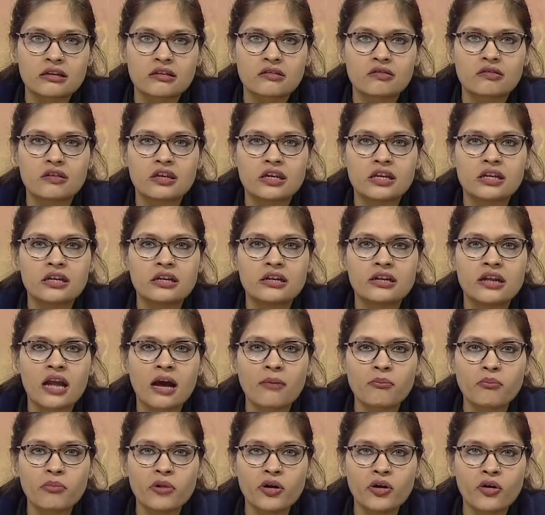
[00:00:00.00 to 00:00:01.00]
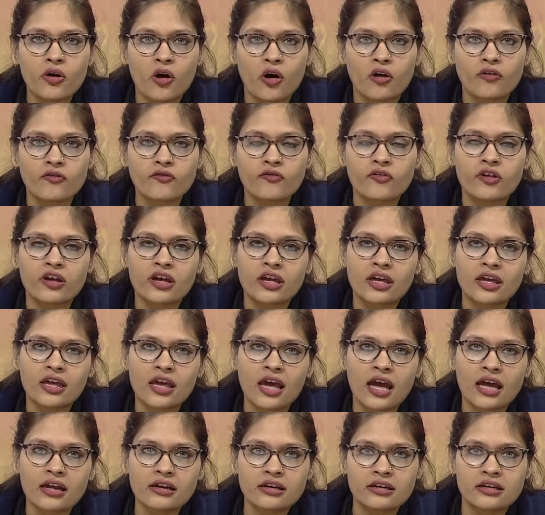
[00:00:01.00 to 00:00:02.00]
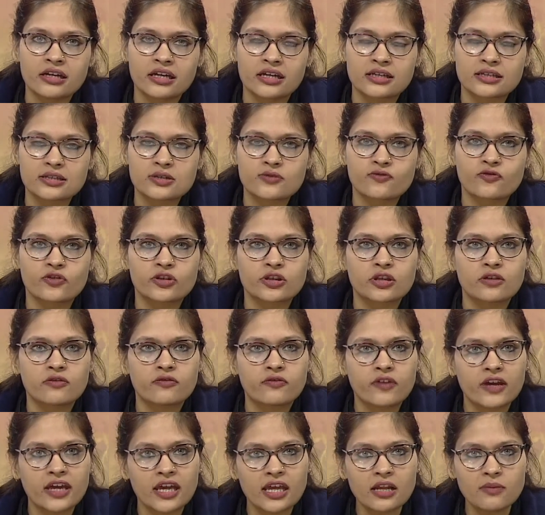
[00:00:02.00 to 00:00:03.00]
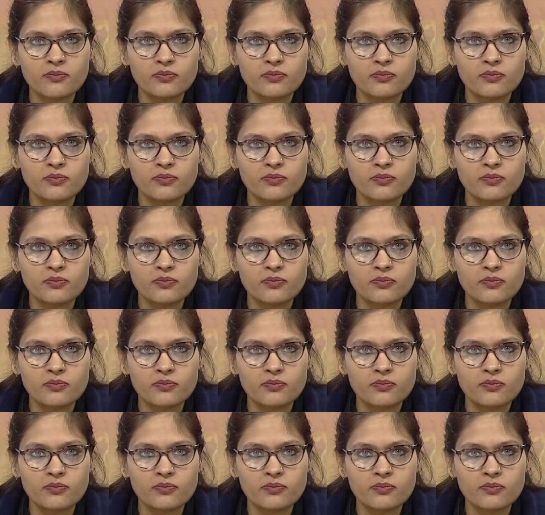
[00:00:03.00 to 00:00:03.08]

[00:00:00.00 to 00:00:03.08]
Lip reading: the number of candidates for the vacant